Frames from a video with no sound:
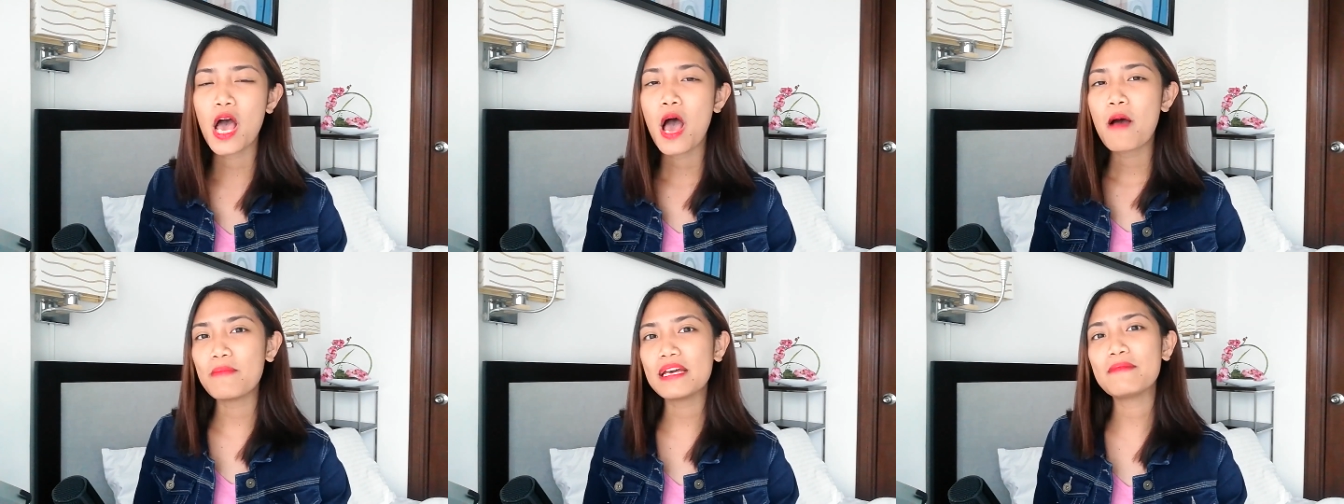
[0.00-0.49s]

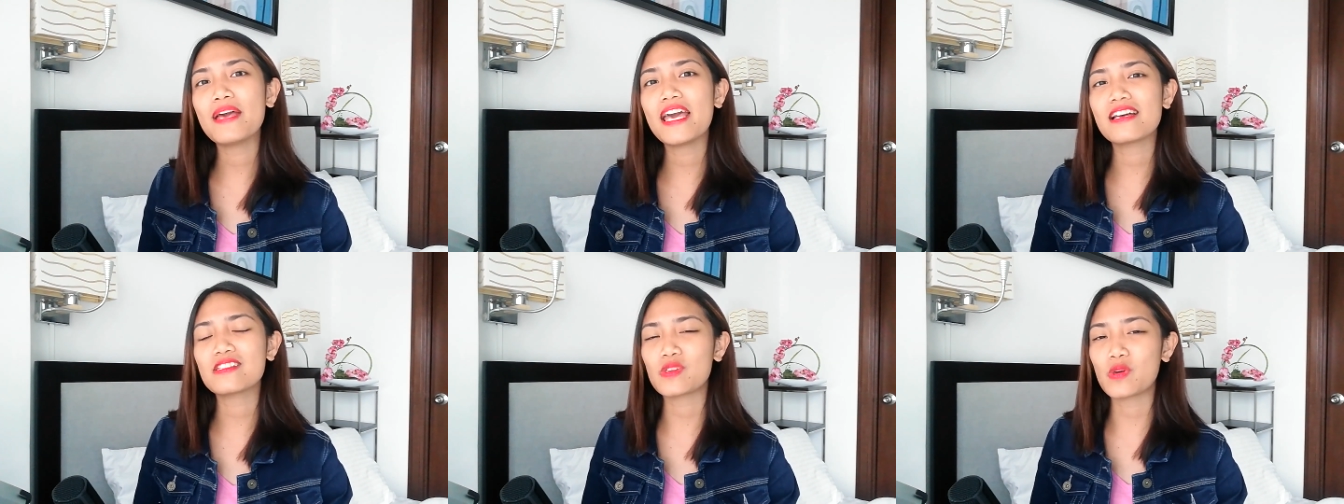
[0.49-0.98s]
maybe
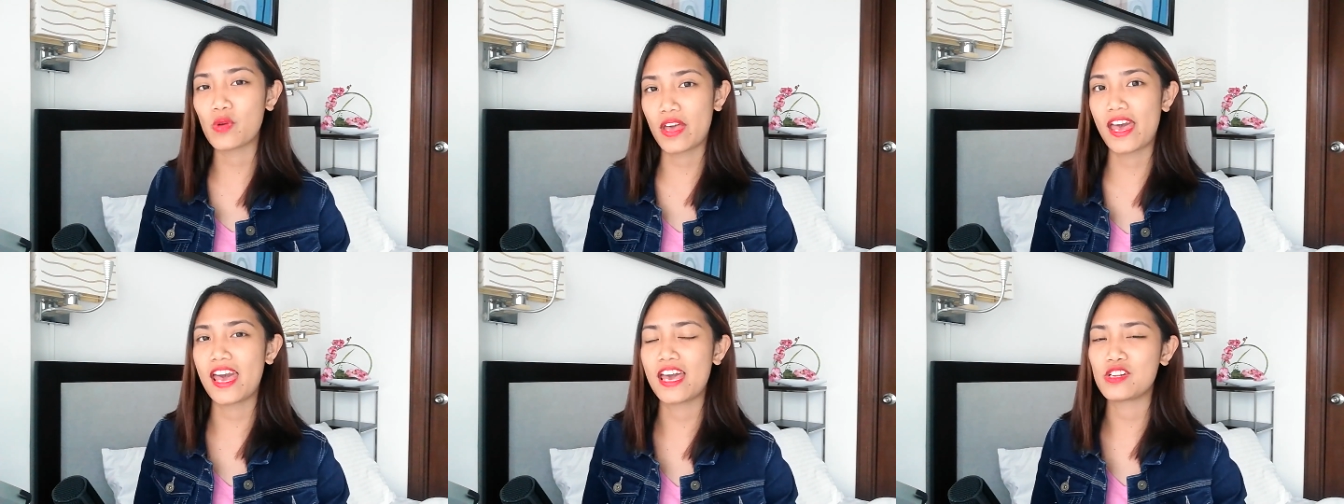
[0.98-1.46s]
it's
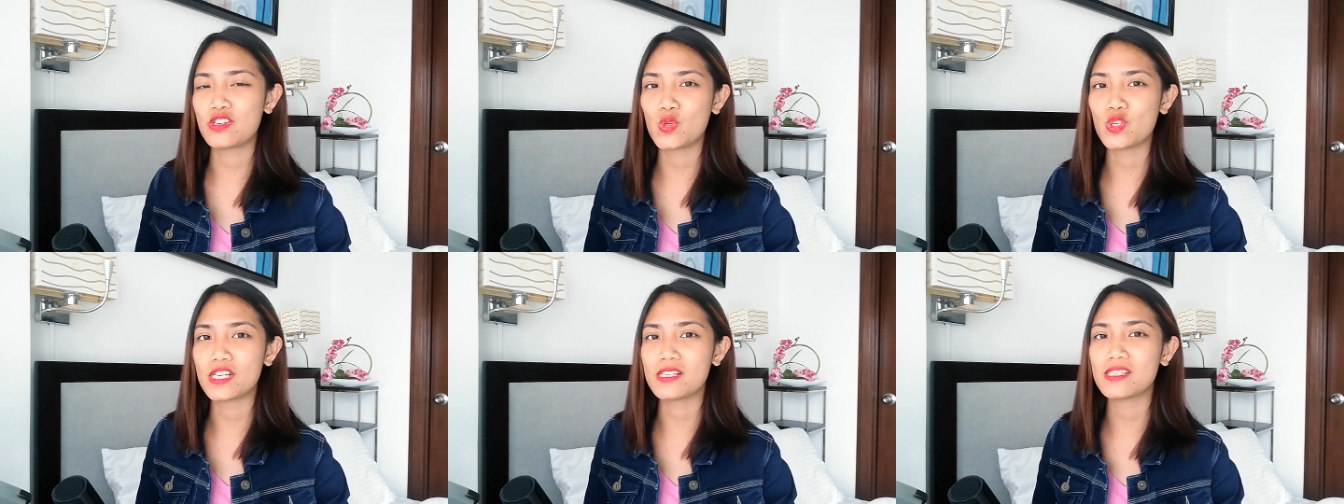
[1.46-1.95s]
okay to
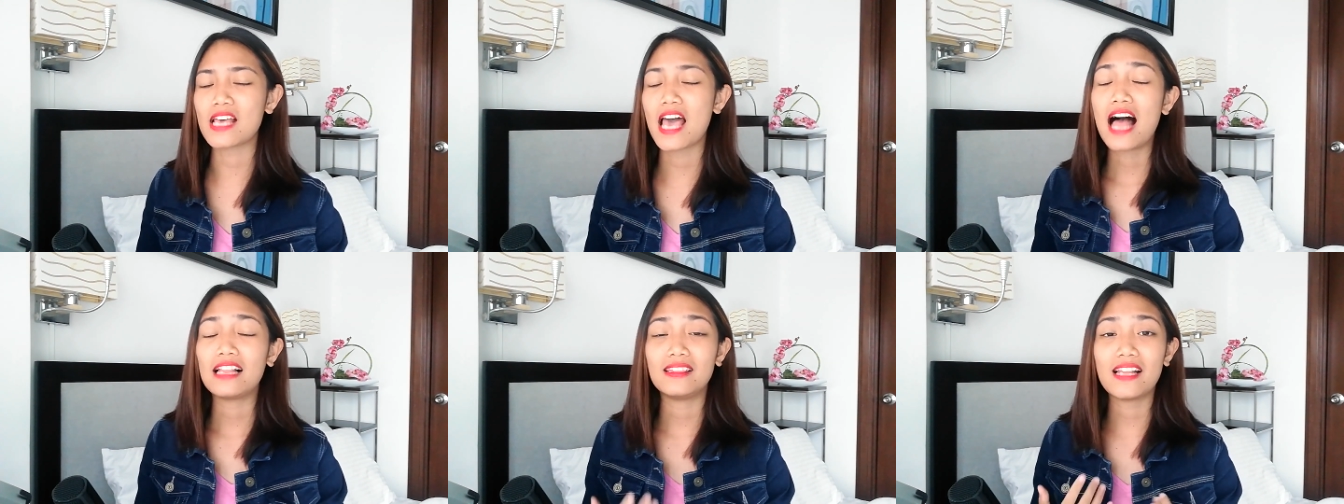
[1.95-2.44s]
just
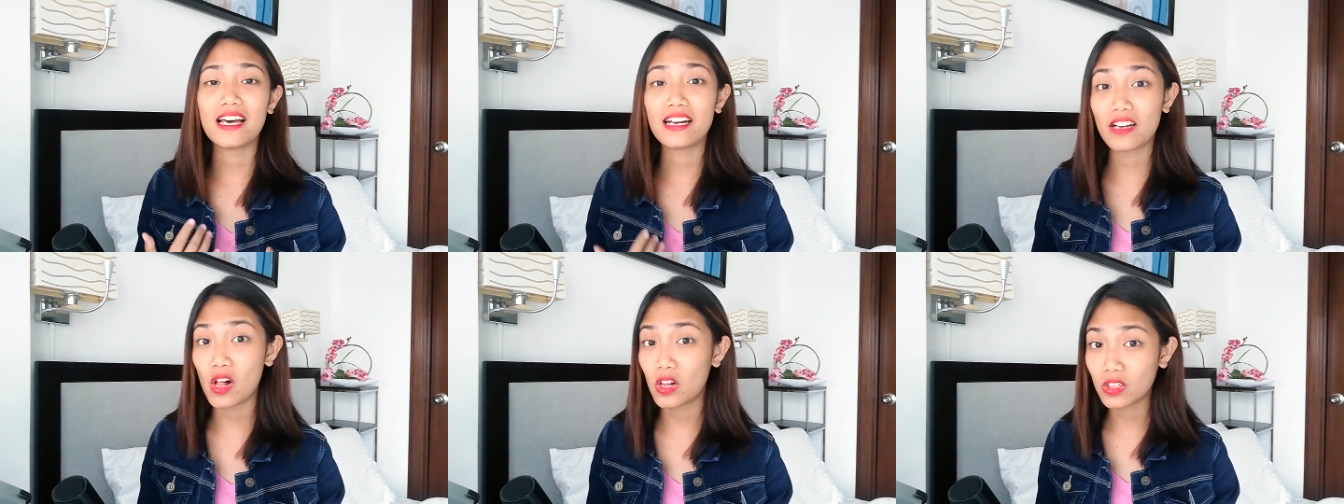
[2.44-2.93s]
let
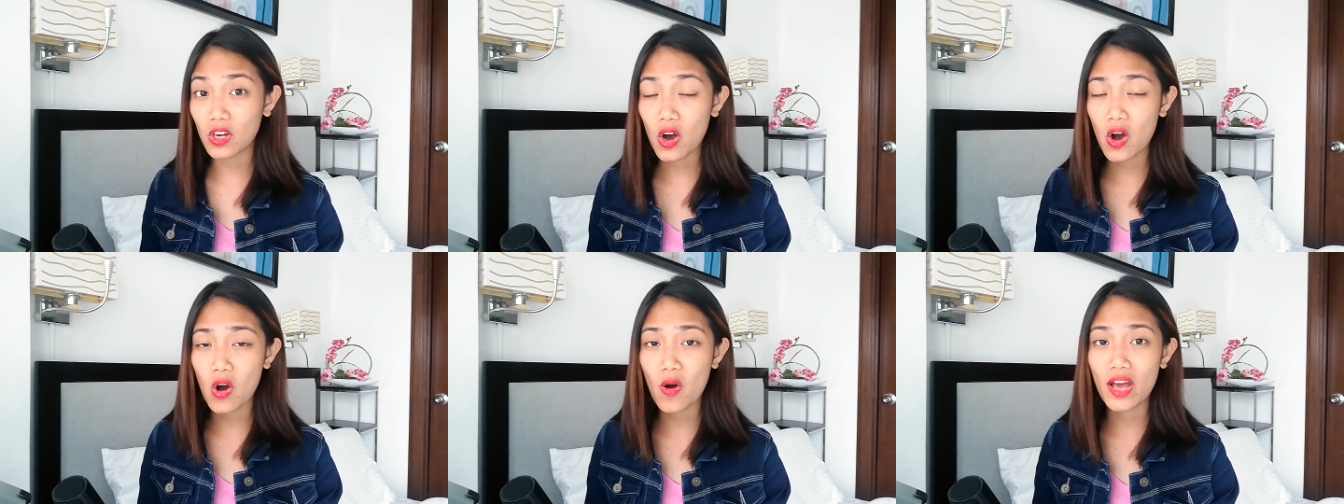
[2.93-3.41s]
it all
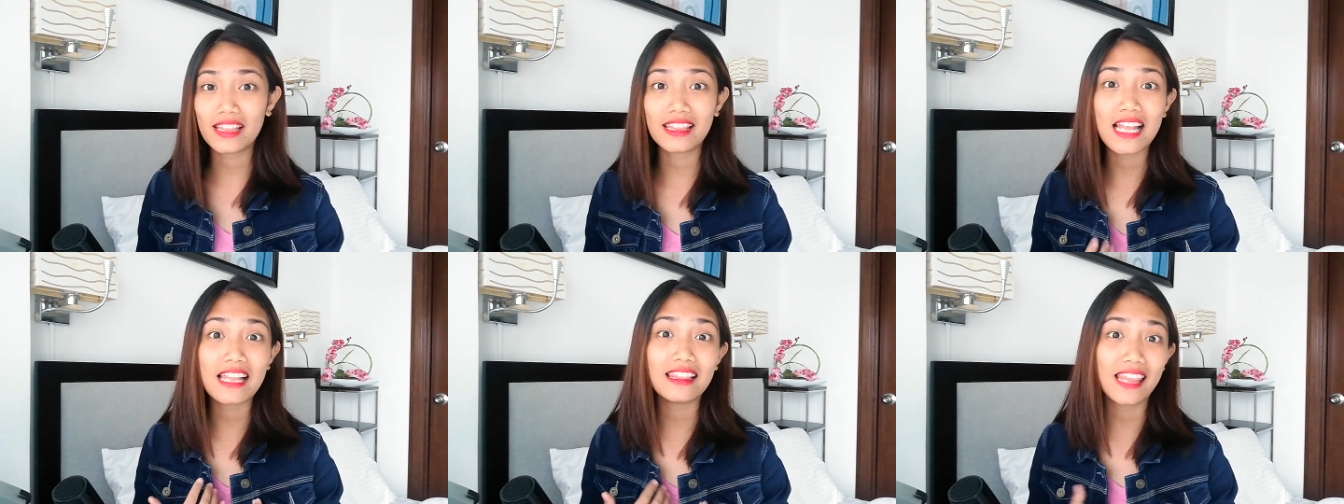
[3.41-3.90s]
go and
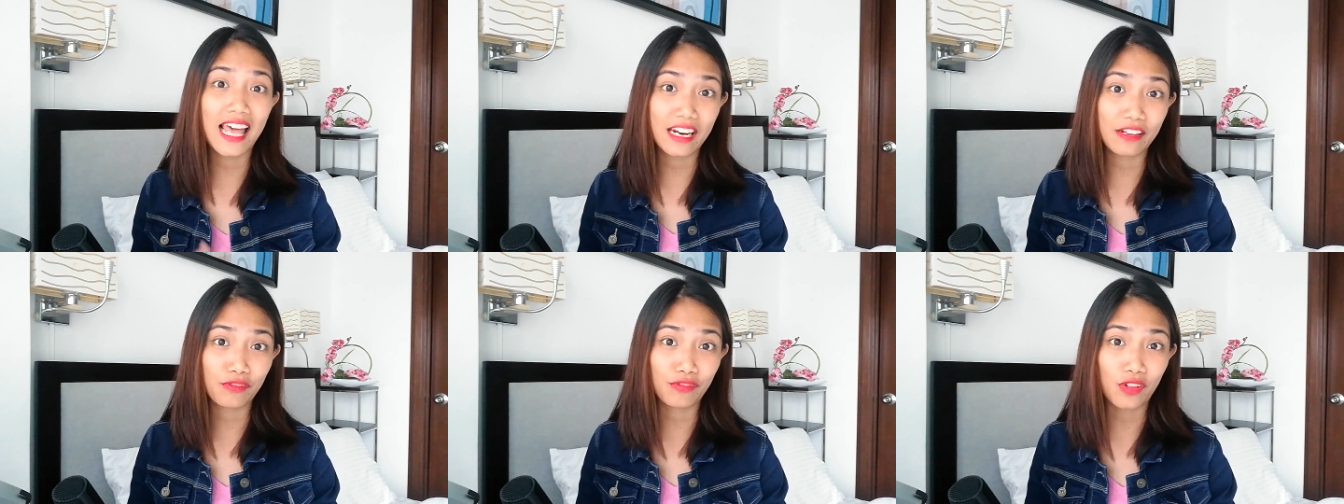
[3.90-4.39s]
let
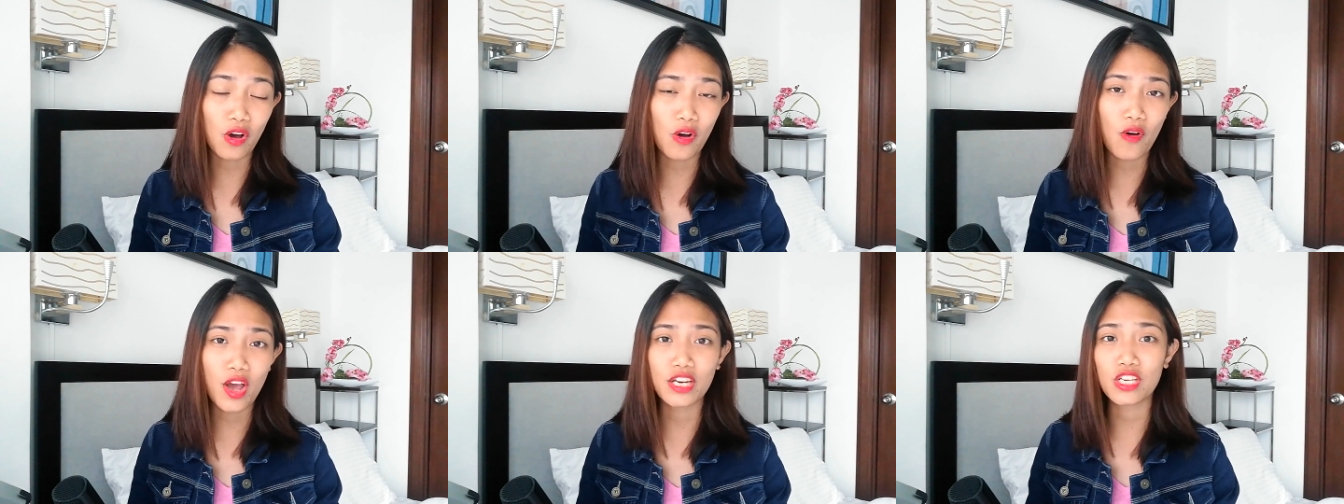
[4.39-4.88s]
it
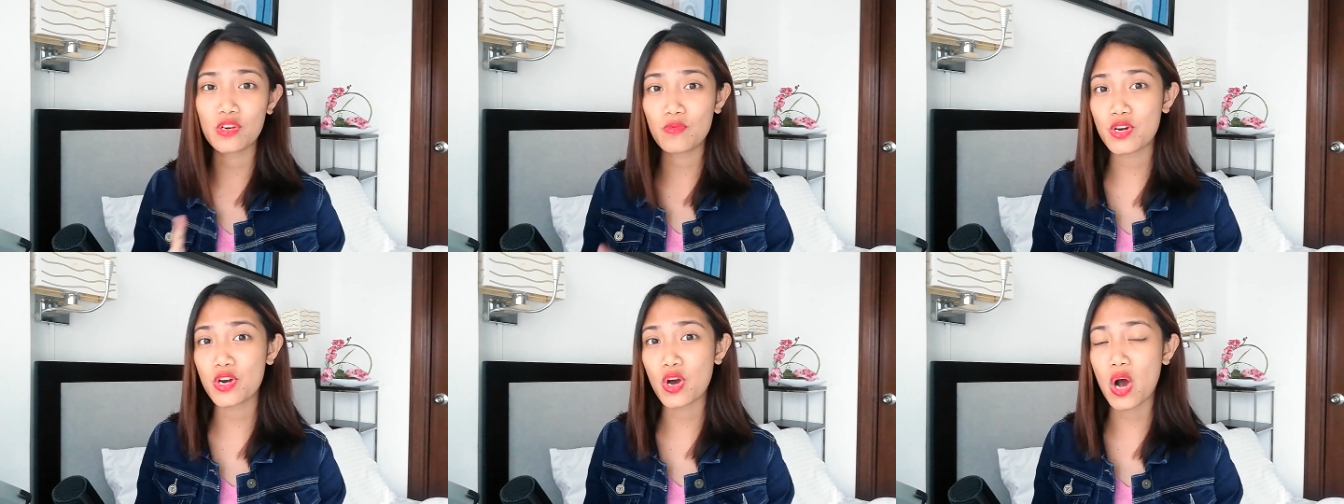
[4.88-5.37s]
flow, and you
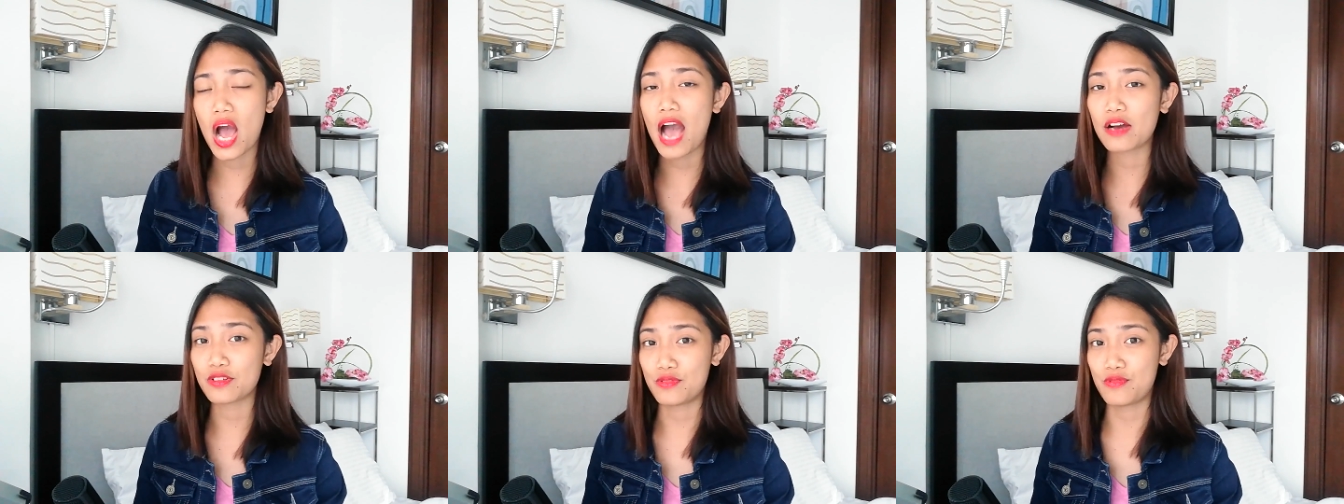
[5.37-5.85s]
would know
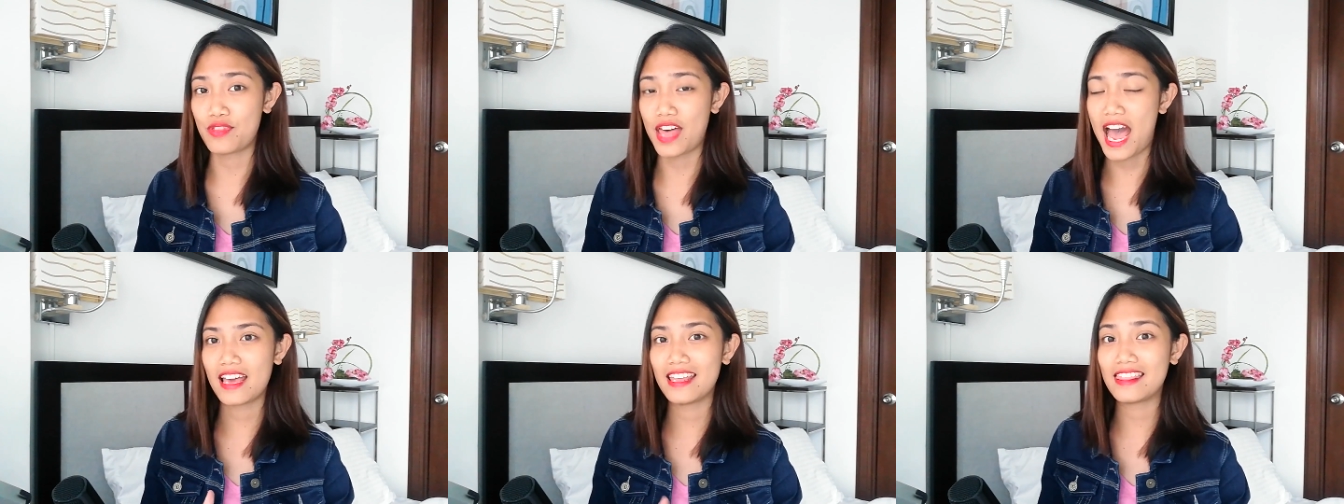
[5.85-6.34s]
how to do
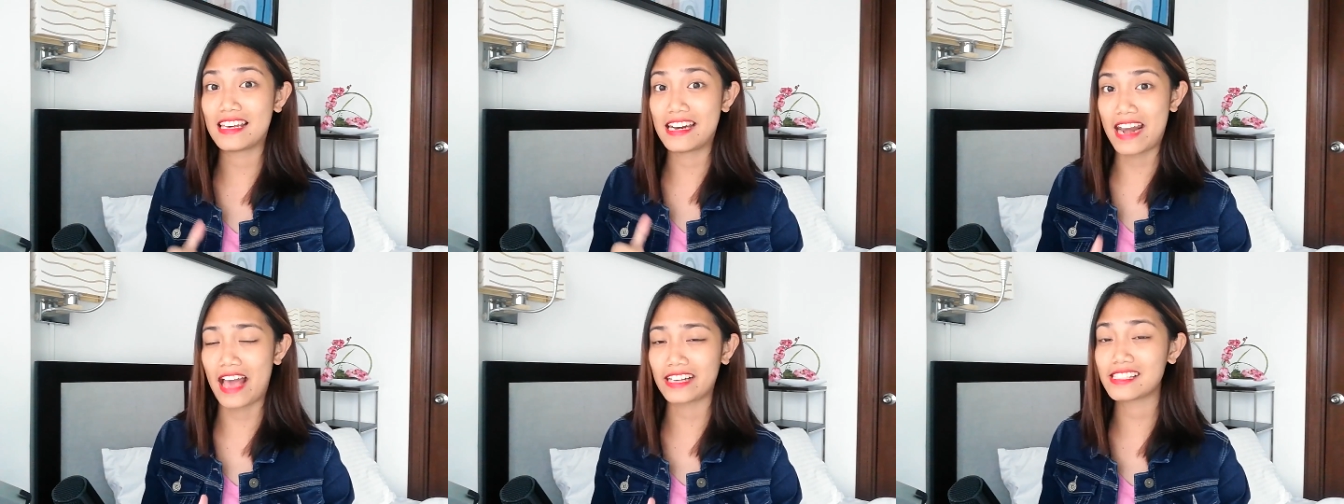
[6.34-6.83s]
that in the
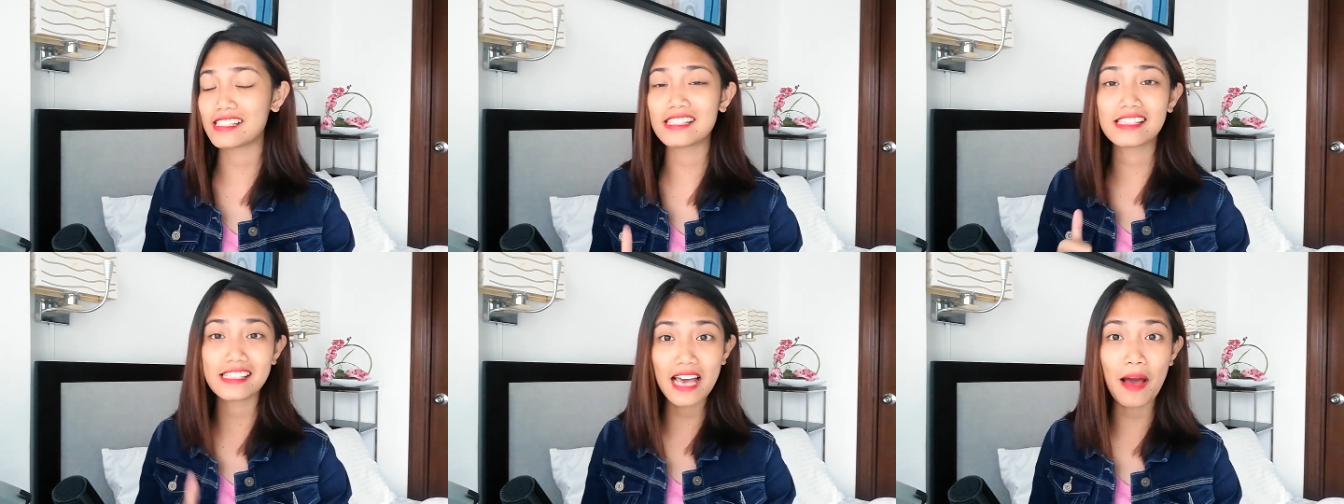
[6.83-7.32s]
next
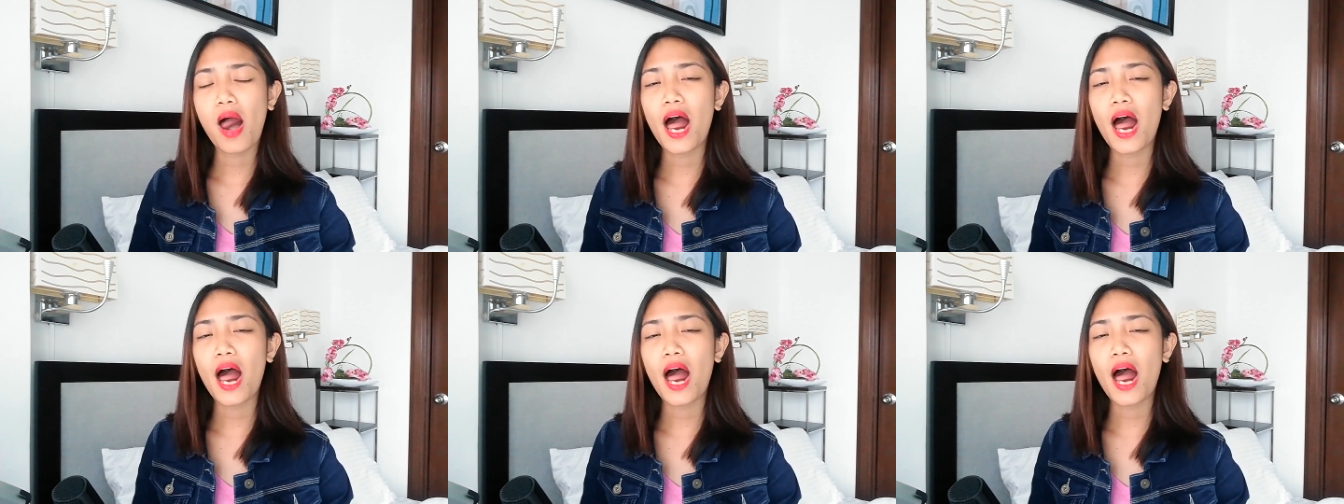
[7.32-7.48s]
step.